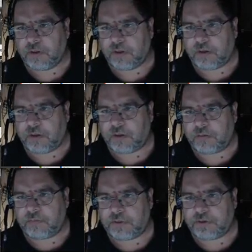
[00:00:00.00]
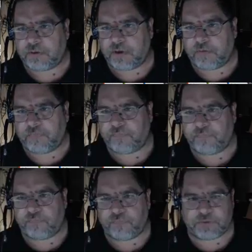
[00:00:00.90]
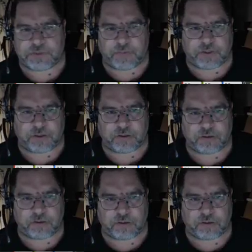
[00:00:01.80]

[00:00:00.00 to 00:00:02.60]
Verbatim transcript: Um, let's turn off snapping.